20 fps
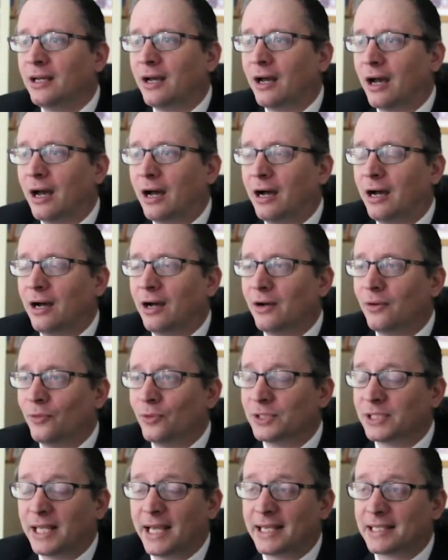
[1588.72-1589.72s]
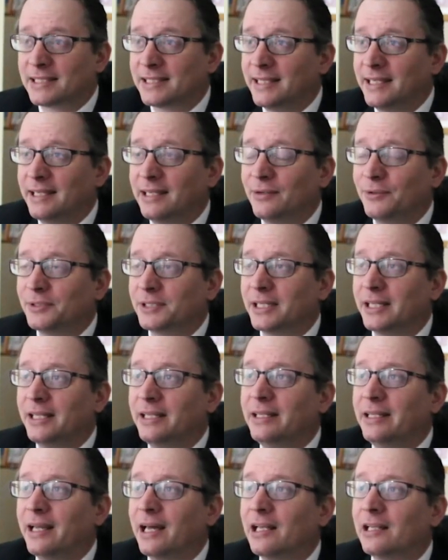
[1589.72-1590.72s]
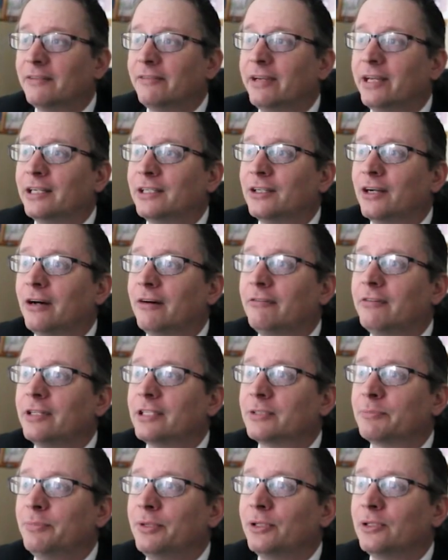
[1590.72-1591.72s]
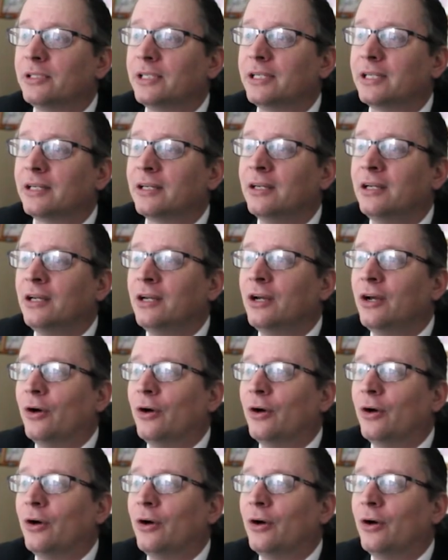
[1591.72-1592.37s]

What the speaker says: was last seen. It was in the elevator of this building